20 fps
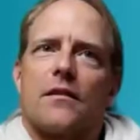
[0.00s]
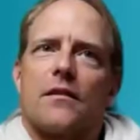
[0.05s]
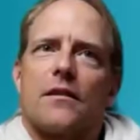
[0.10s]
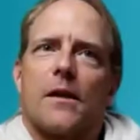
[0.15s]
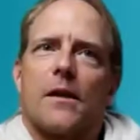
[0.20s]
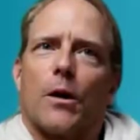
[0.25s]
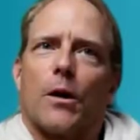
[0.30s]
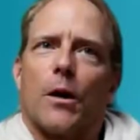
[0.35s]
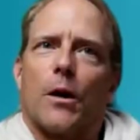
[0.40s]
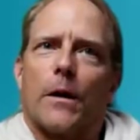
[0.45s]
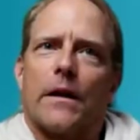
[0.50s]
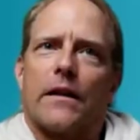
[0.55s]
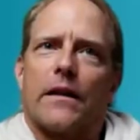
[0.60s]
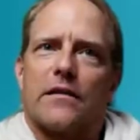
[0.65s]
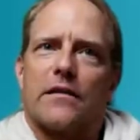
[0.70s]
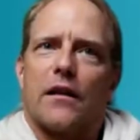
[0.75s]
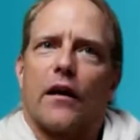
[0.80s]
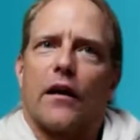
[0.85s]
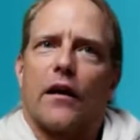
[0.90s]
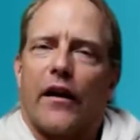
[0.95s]
you know, it's
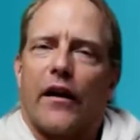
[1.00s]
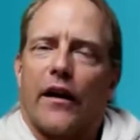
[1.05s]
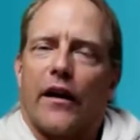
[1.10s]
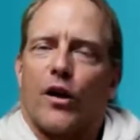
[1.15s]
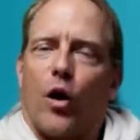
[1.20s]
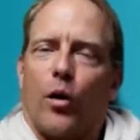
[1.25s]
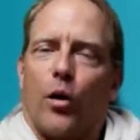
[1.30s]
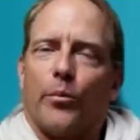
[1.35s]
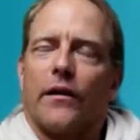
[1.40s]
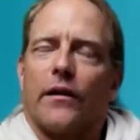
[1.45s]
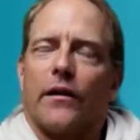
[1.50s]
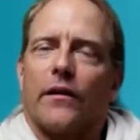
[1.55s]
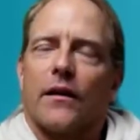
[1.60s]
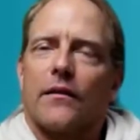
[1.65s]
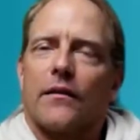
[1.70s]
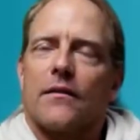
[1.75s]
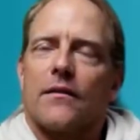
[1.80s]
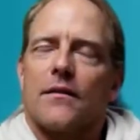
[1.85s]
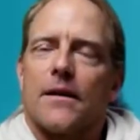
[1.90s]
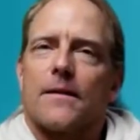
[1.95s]
not very common that